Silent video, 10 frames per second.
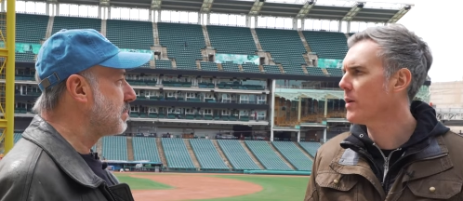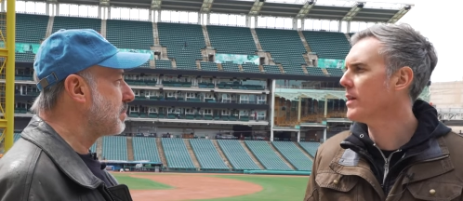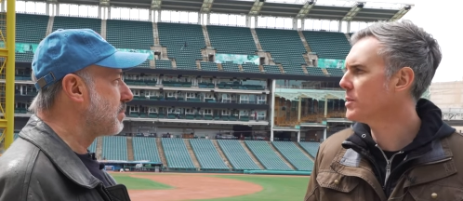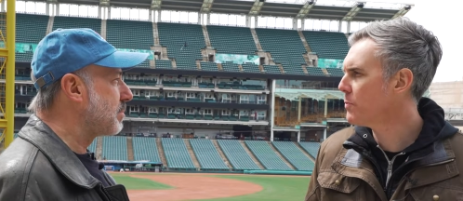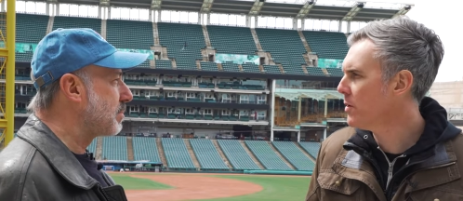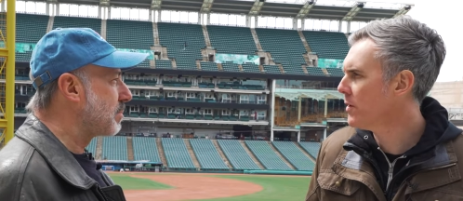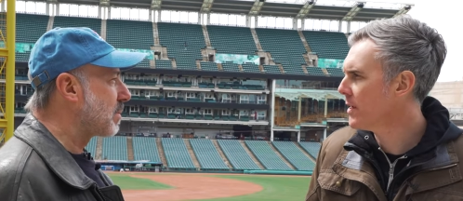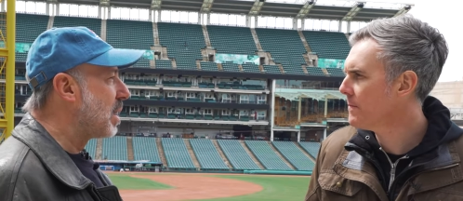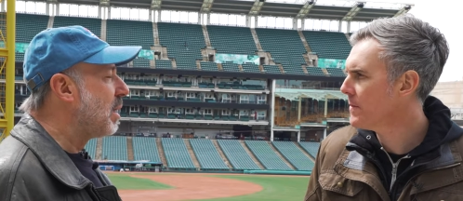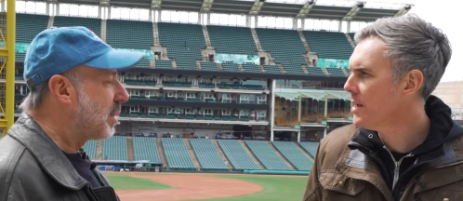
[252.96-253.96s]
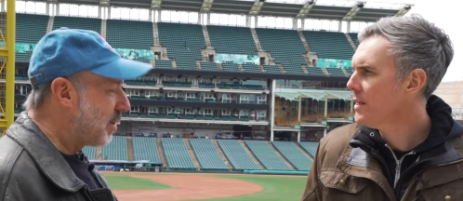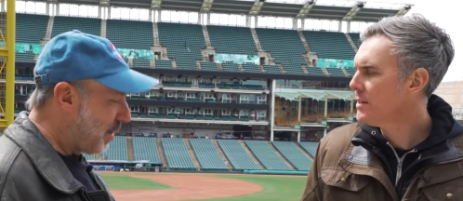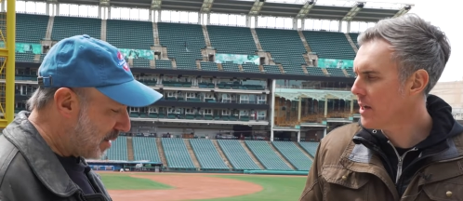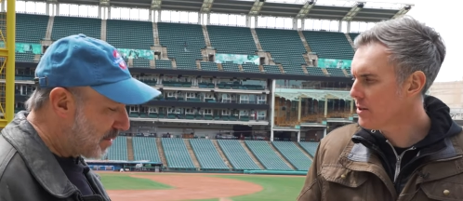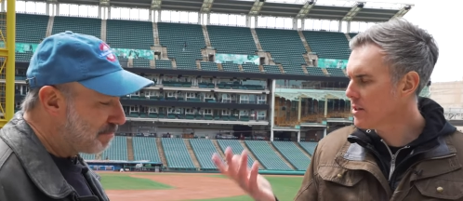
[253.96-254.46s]
Speaker 1: Great Lakes Brewing.
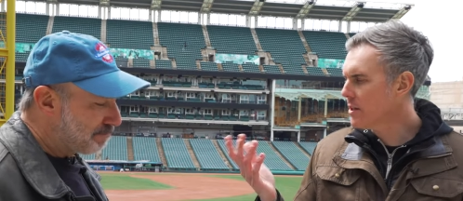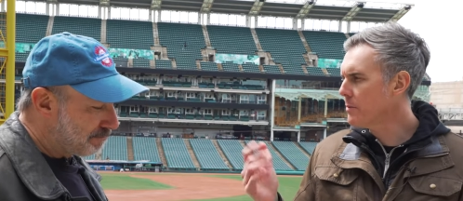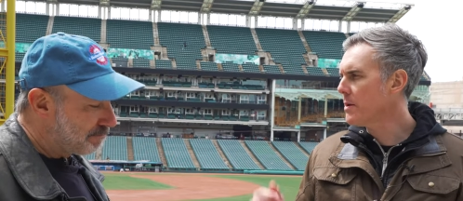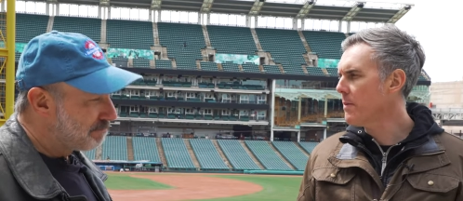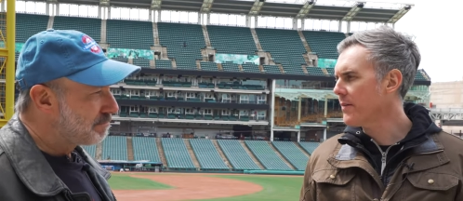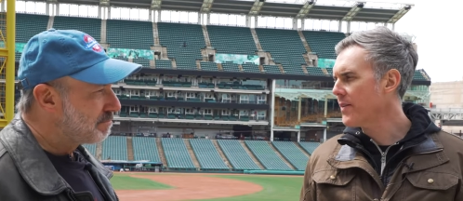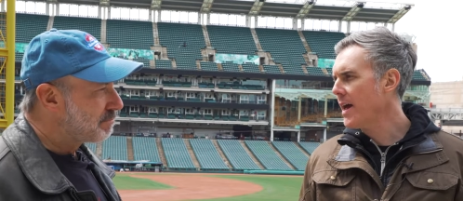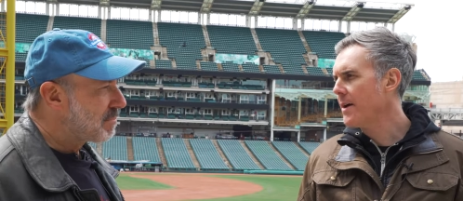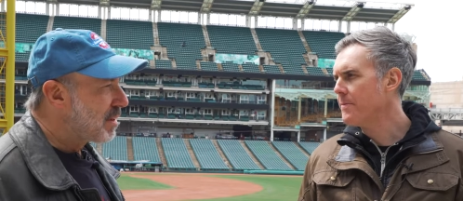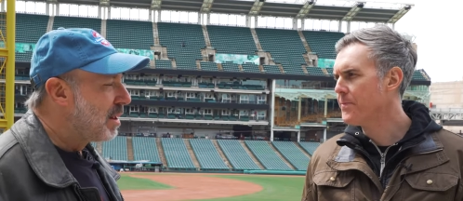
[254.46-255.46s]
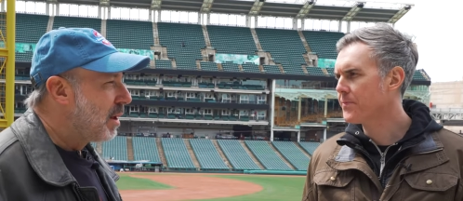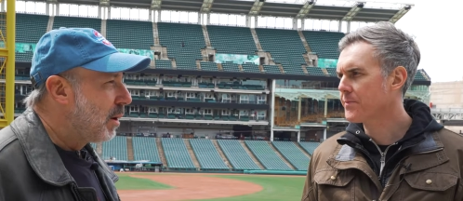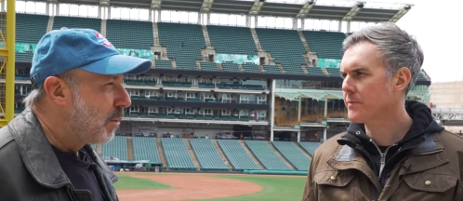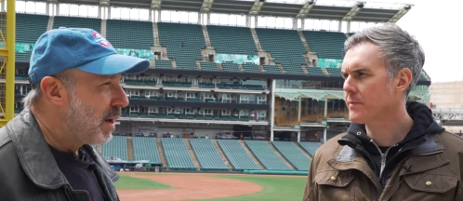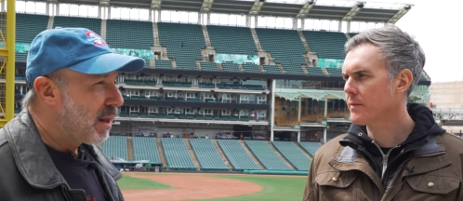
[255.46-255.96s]
Correct. Tell us a little bit about that.
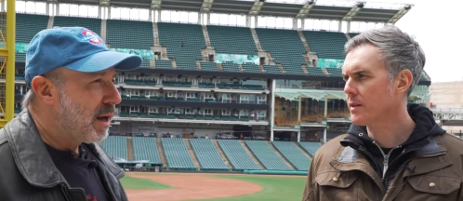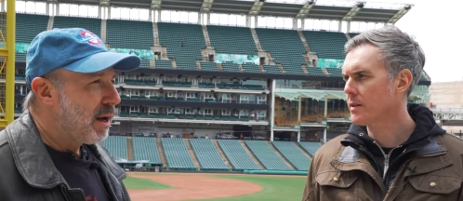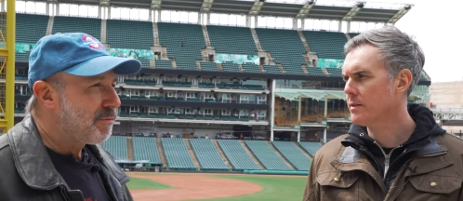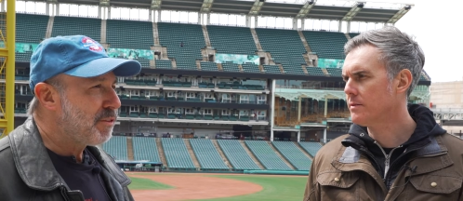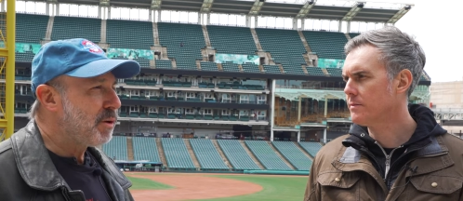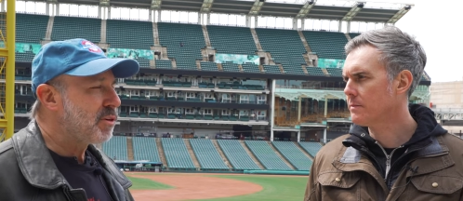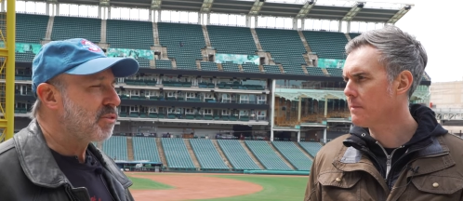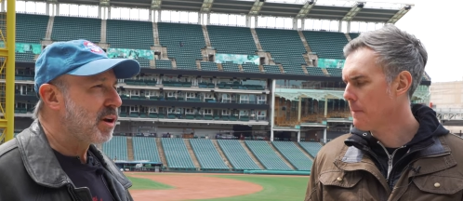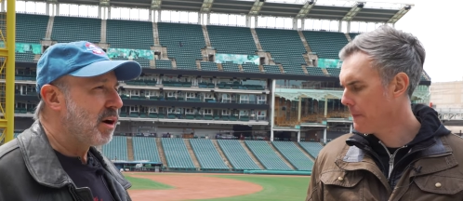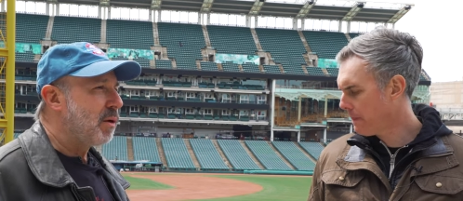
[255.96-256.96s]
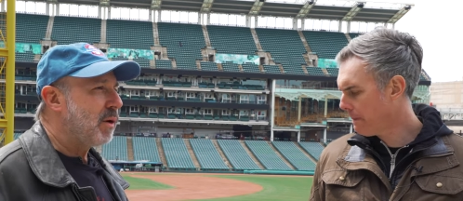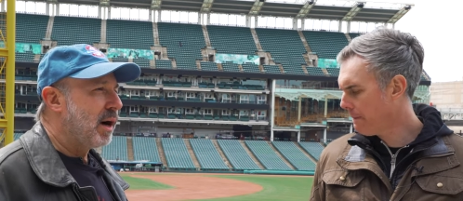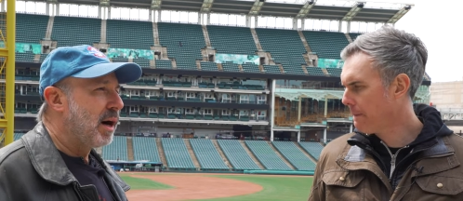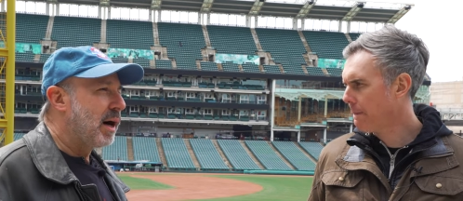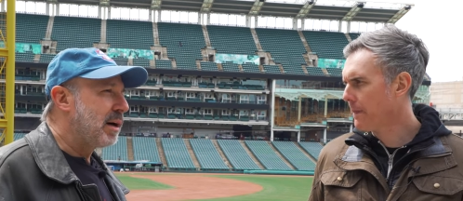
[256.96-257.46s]
Speaker 2: Well, uh, a few years ago,
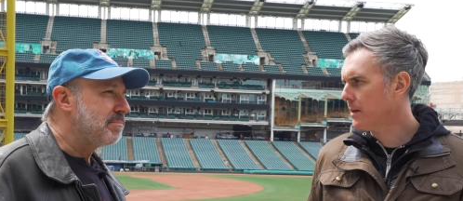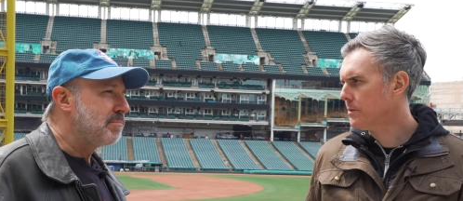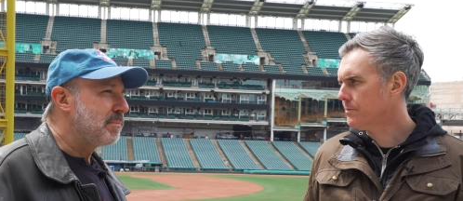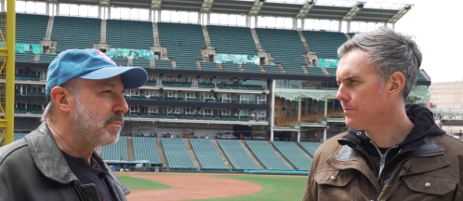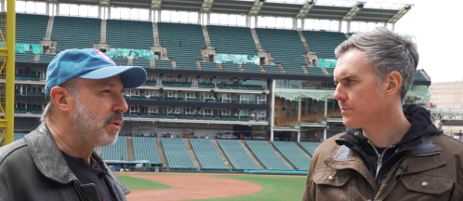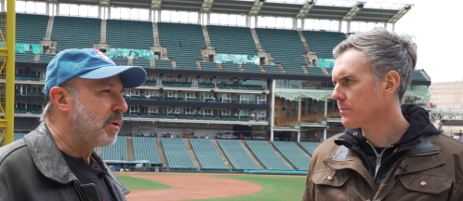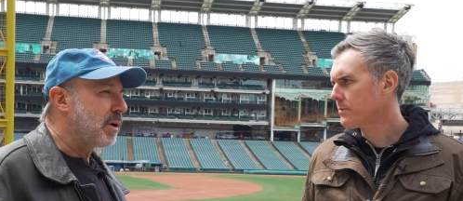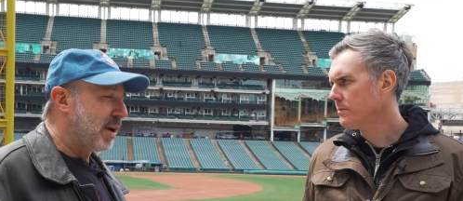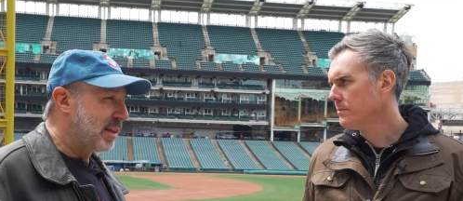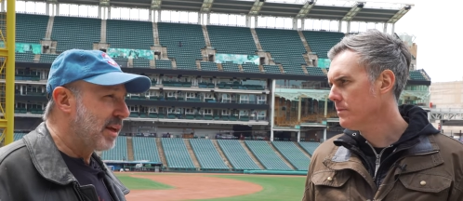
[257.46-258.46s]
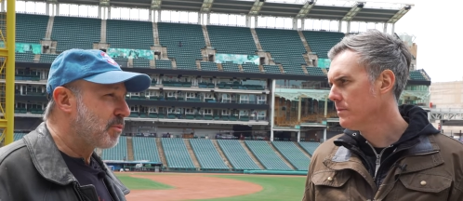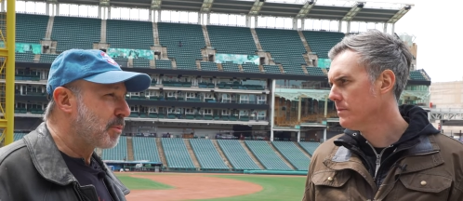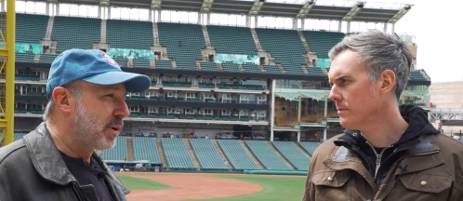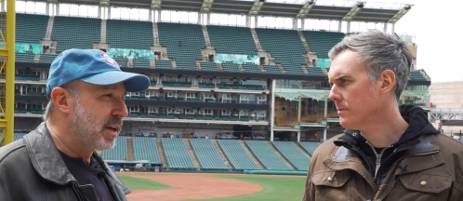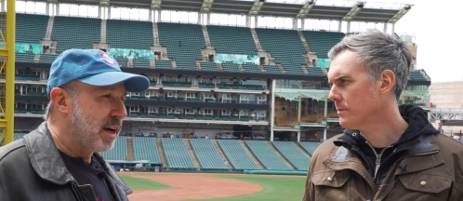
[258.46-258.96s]
um, Great Lakes
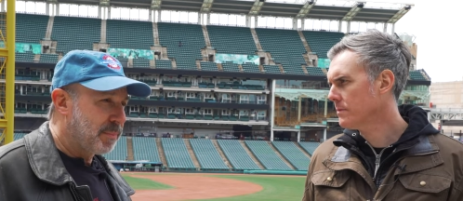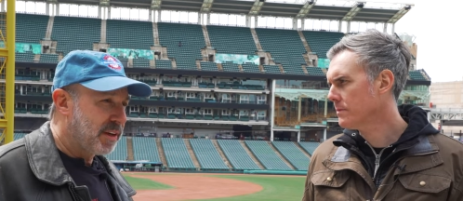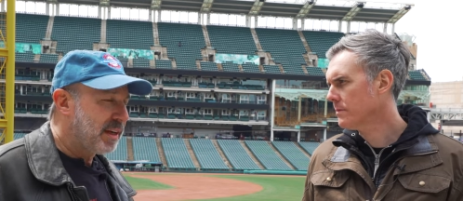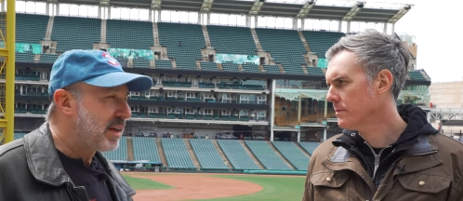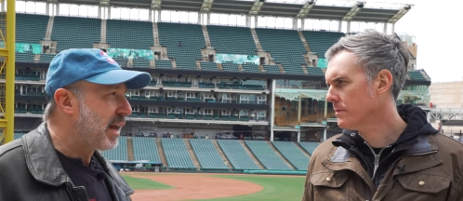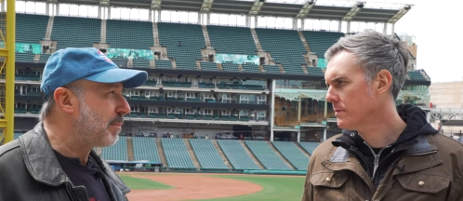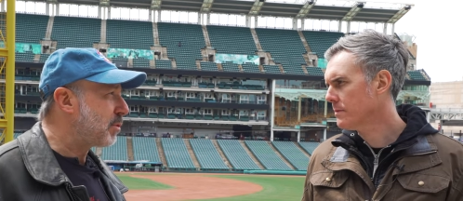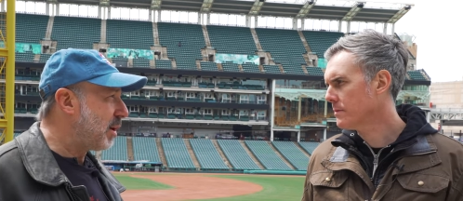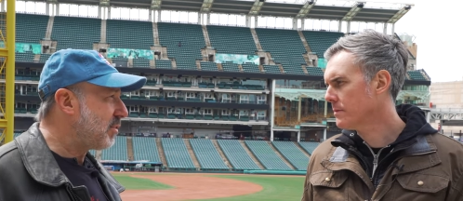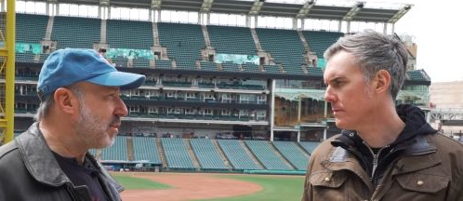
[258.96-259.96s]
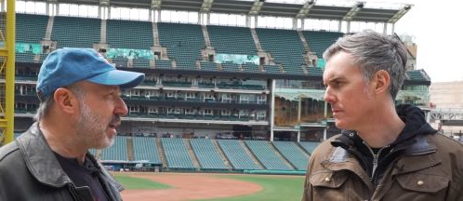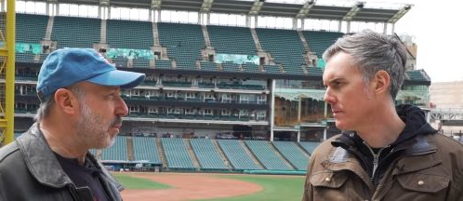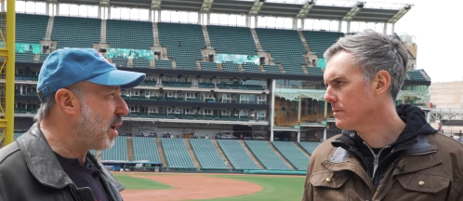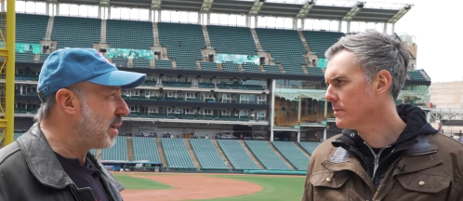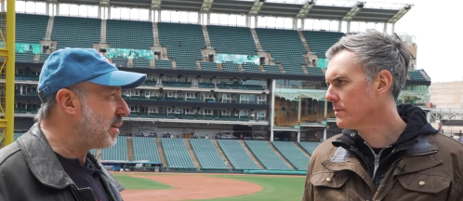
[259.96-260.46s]
Brewing Company came to us and they
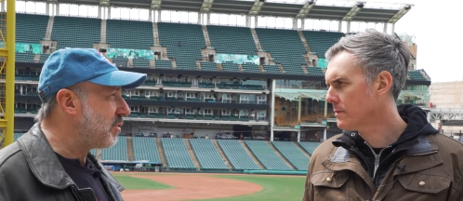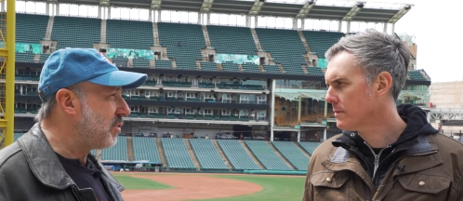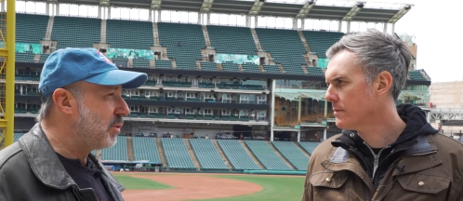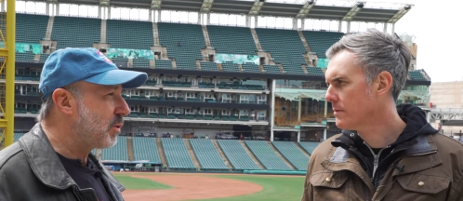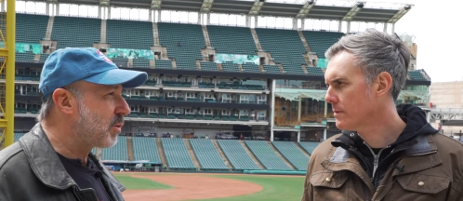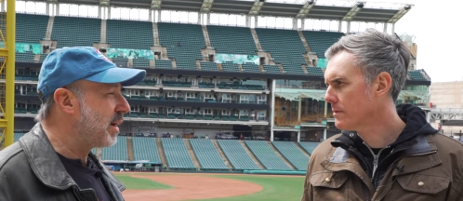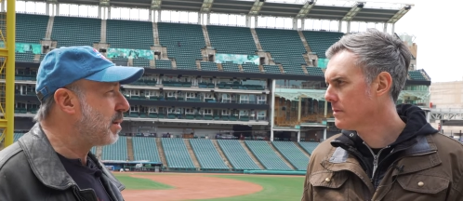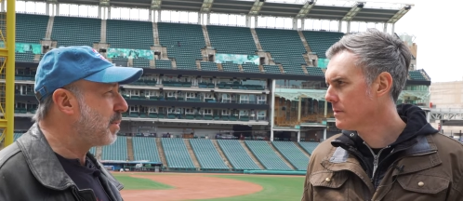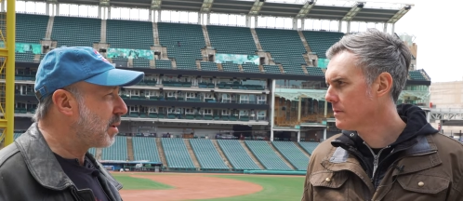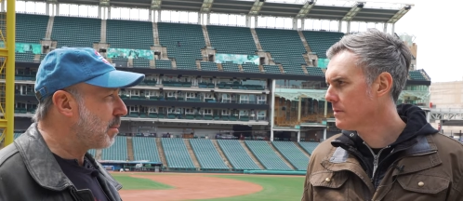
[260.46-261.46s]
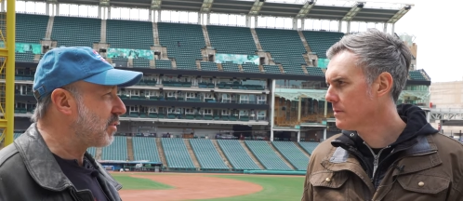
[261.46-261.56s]
wanted to create a beer